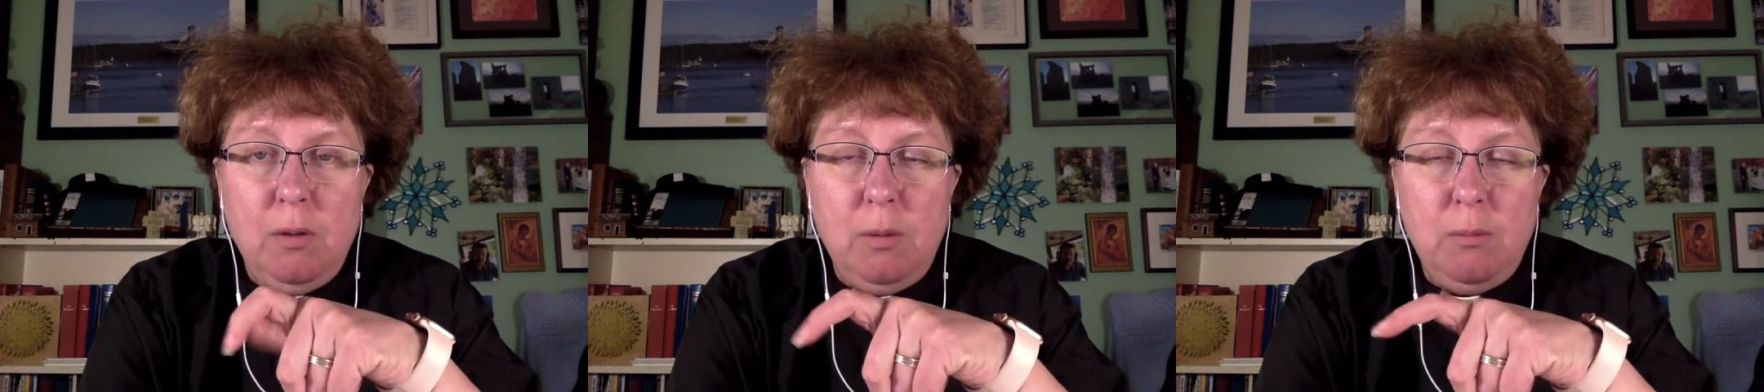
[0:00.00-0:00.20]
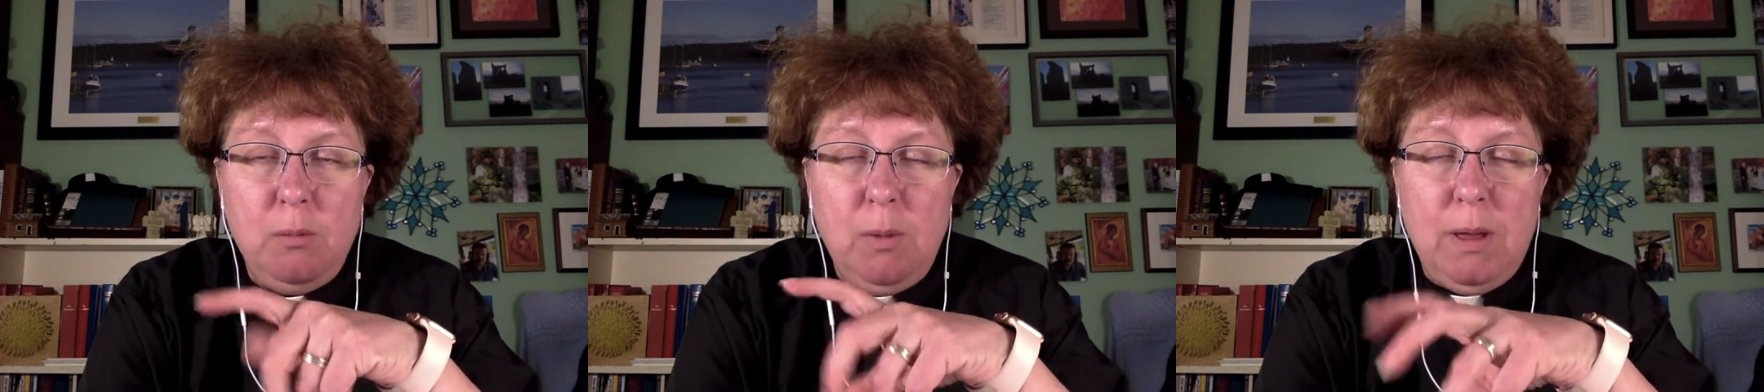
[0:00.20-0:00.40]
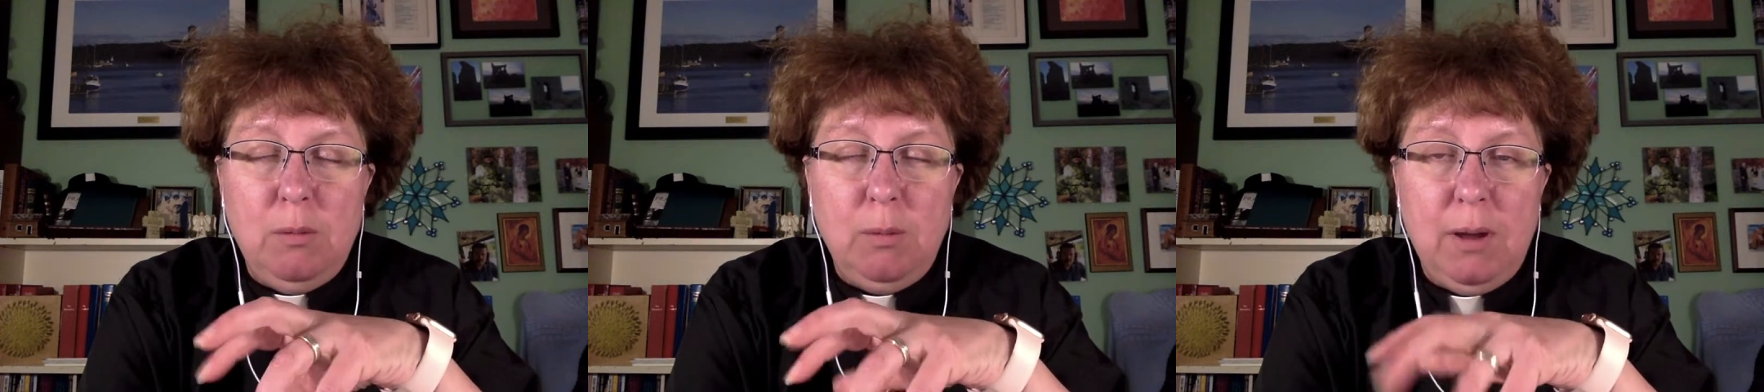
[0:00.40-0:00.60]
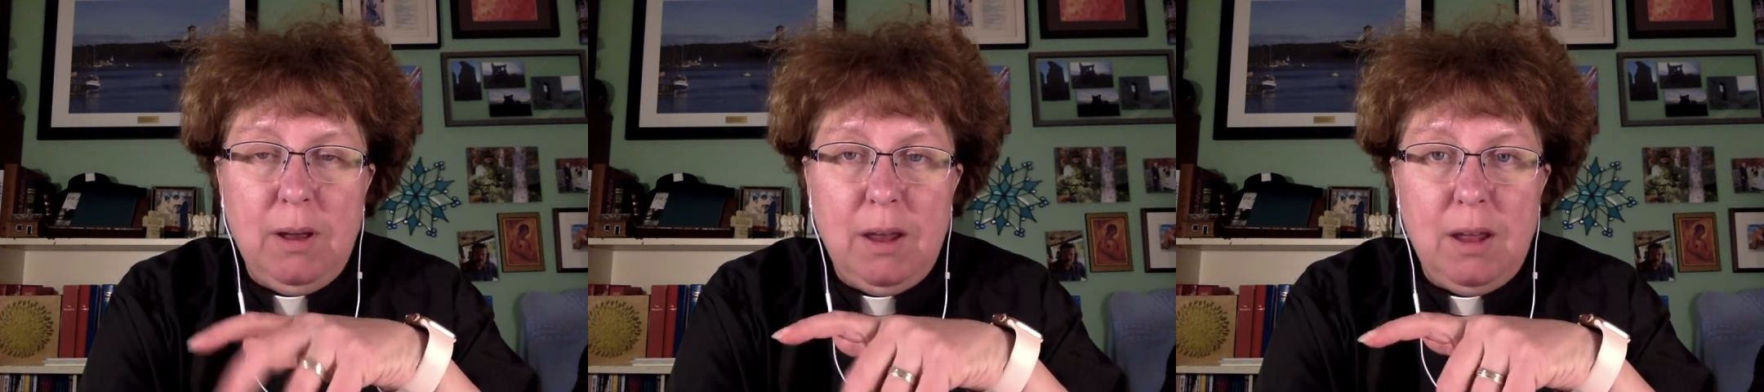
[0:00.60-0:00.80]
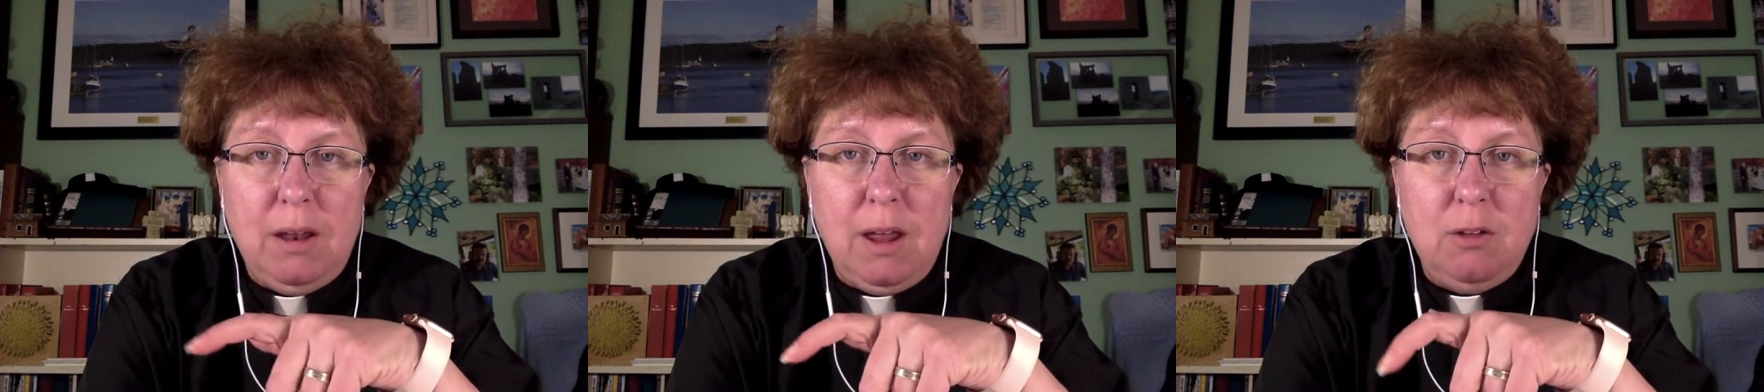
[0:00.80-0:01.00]

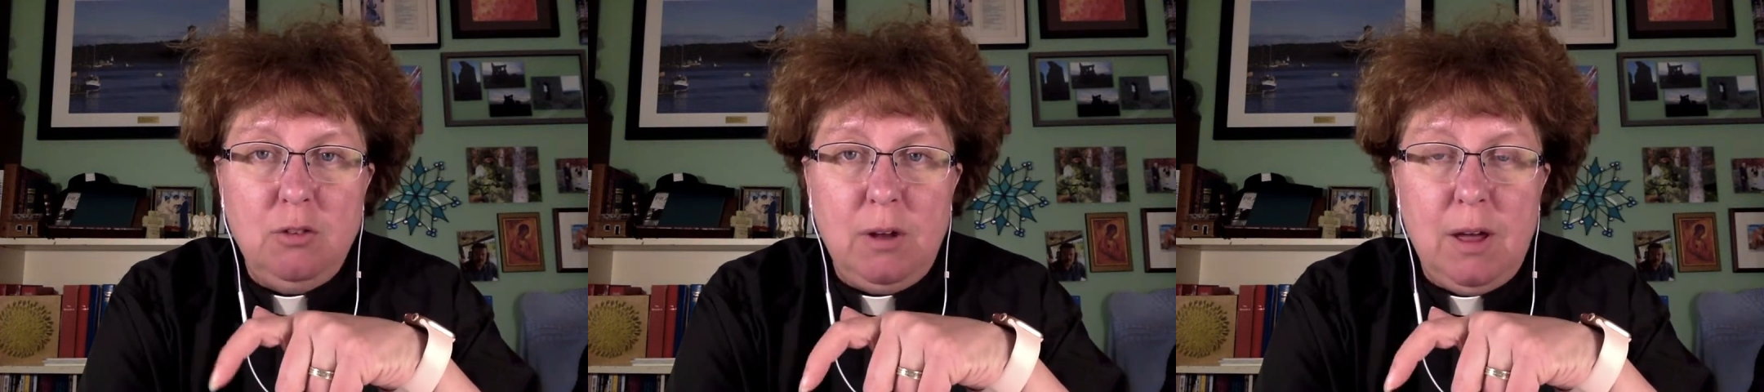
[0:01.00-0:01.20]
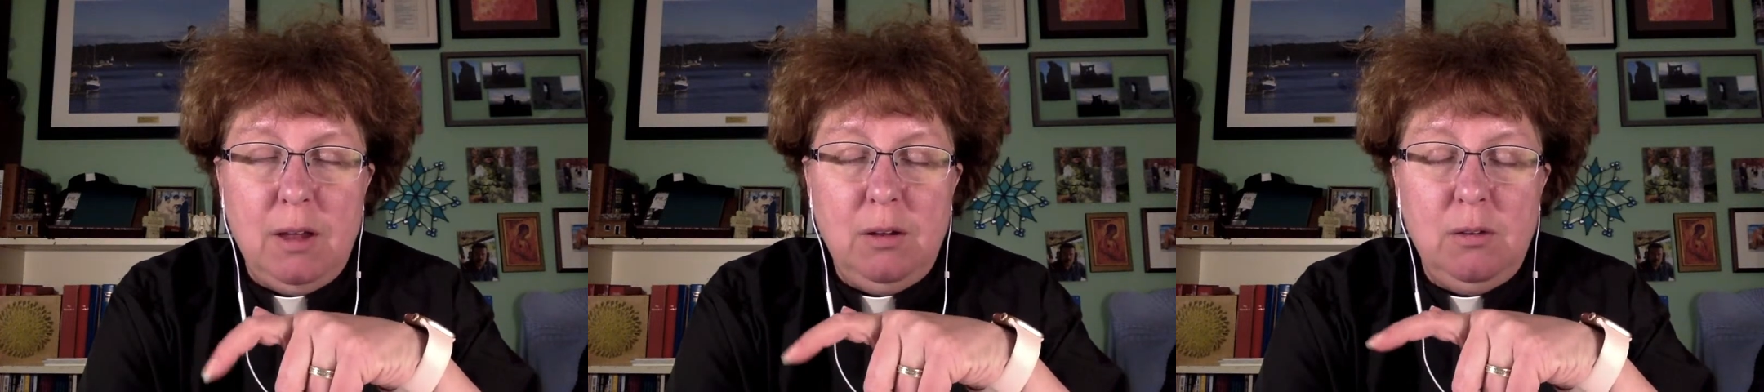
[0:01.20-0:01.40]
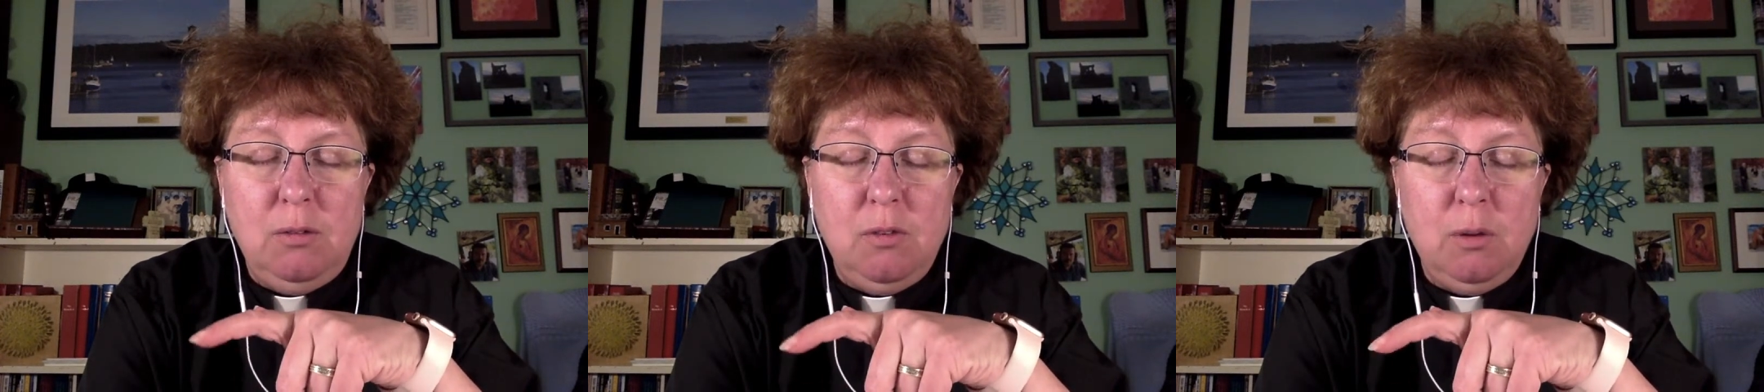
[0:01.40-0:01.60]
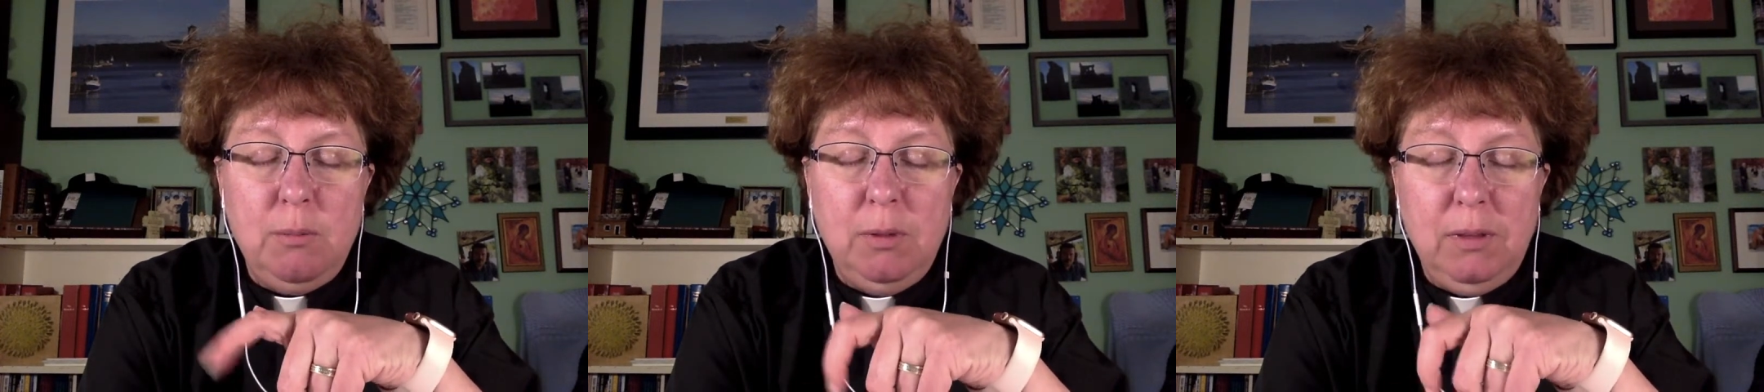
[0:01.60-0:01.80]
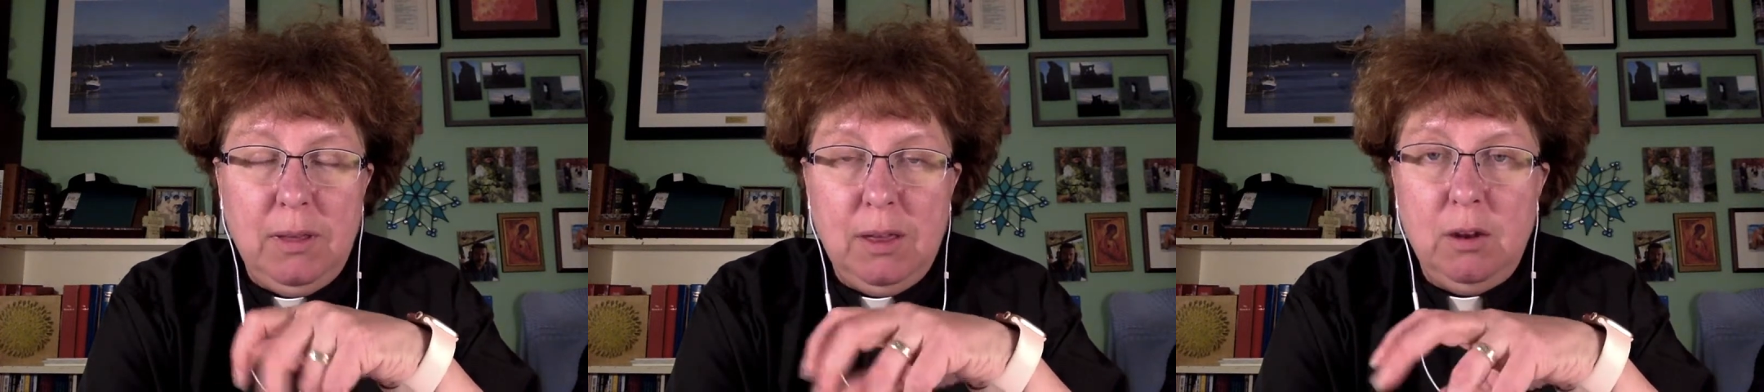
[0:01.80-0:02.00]
Wainwright and
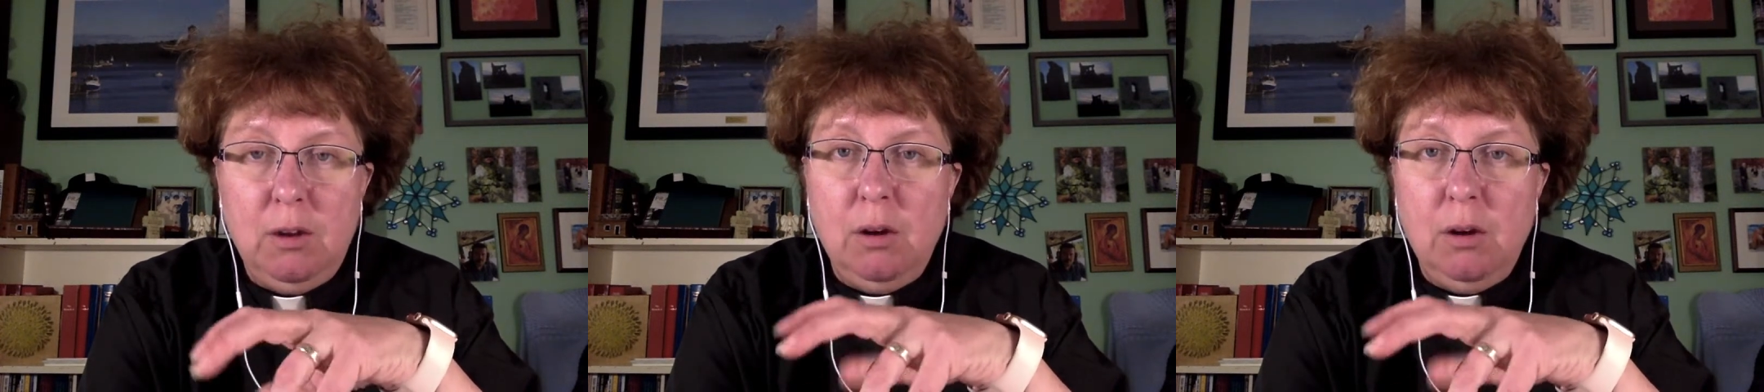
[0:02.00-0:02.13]
Vermilion